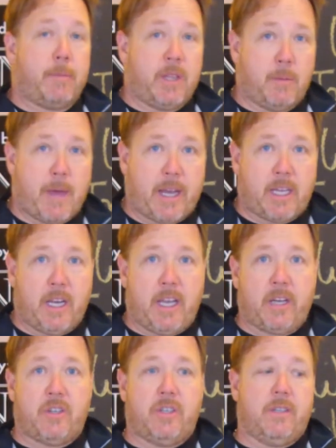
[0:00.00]
in the back
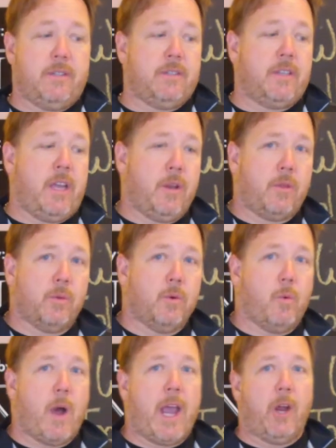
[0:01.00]
connections and through
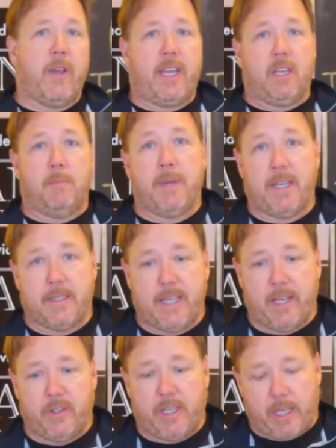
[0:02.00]
wiring and
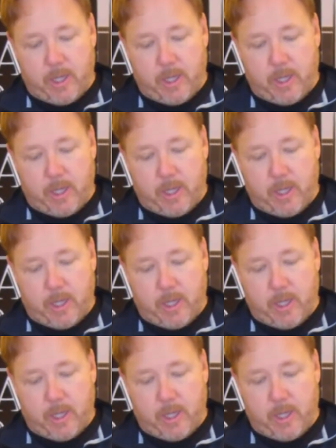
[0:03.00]
pigtailing?